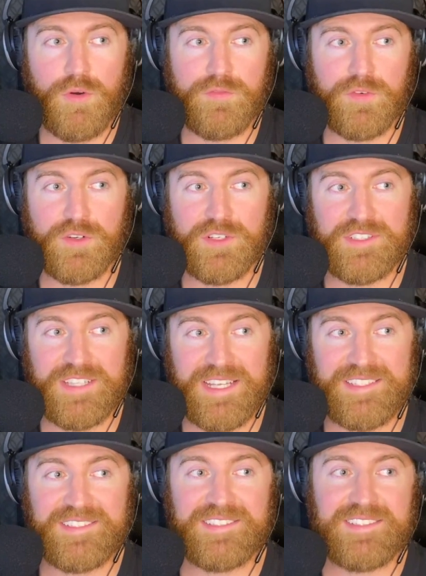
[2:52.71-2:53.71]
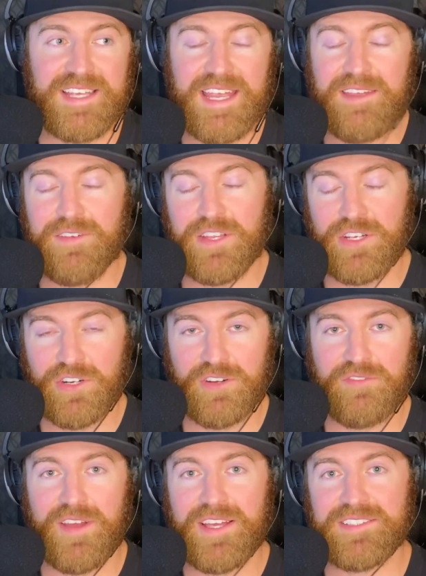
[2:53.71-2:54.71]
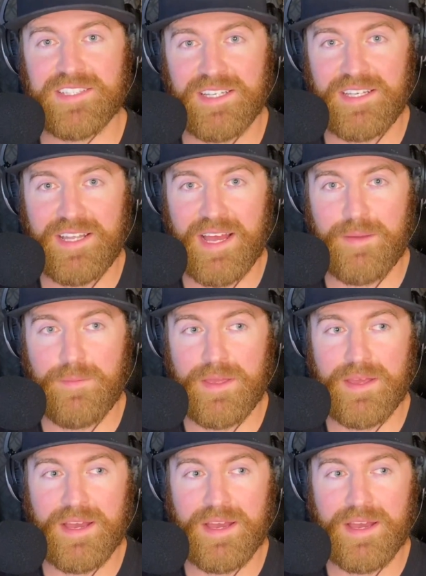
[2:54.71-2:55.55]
Well, for like saving or investing, I,